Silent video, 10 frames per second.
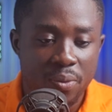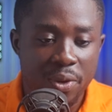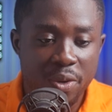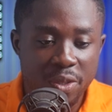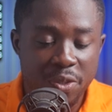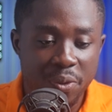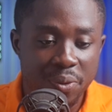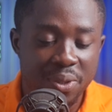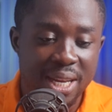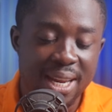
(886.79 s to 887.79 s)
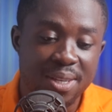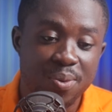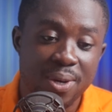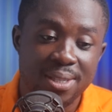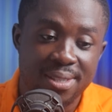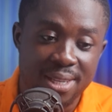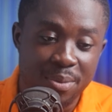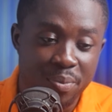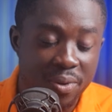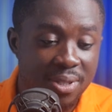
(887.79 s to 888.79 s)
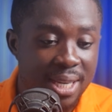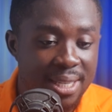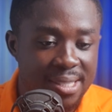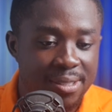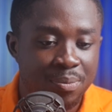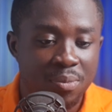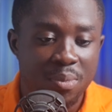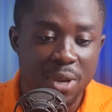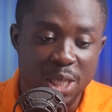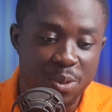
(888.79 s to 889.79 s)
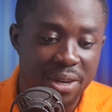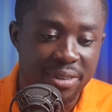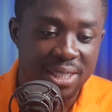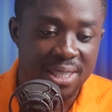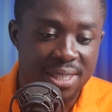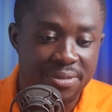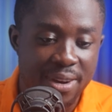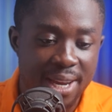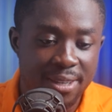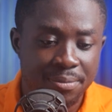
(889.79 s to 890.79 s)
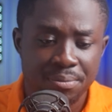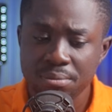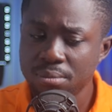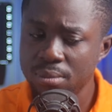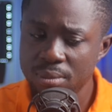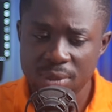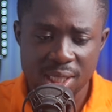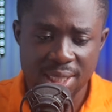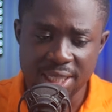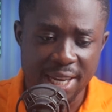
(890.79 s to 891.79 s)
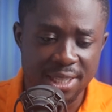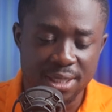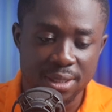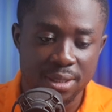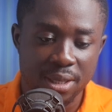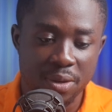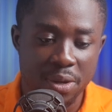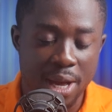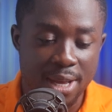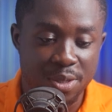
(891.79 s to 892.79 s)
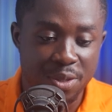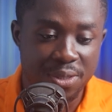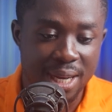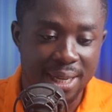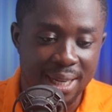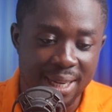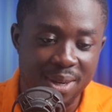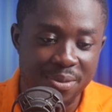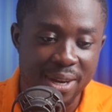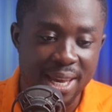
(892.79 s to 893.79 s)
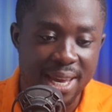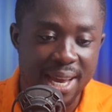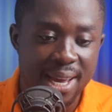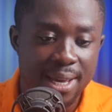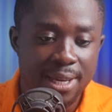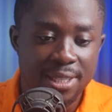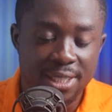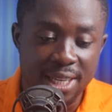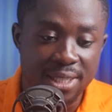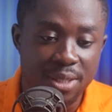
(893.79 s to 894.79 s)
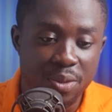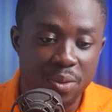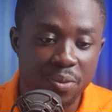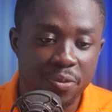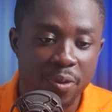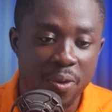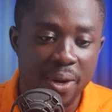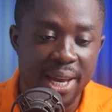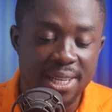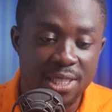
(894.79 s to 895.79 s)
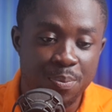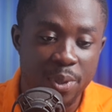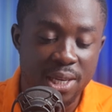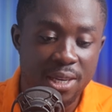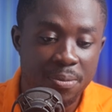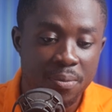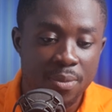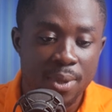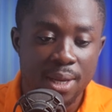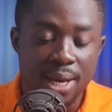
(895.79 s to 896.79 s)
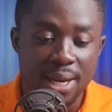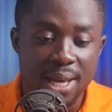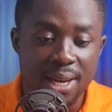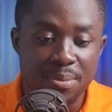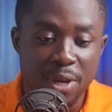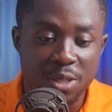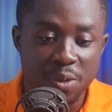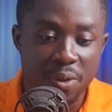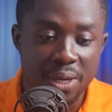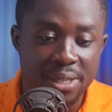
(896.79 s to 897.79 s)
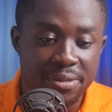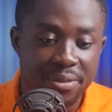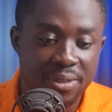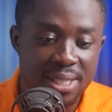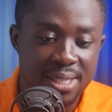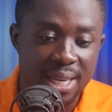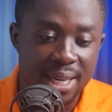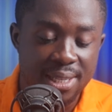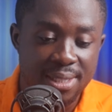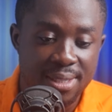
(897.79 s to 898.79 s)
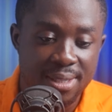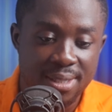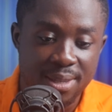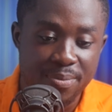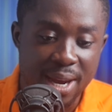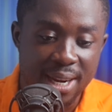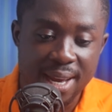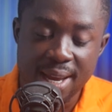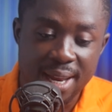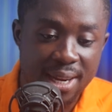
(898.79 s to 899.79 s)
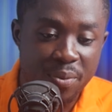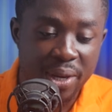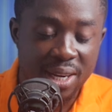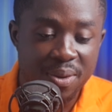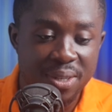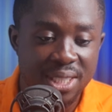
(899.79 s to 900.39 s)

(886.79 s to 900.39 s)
We go through to the next one, same process. Make sure everything is fine. Change, as usual, click over here, change it to 480p, and then make sure it's 15 seconds, 16:9, and then we click on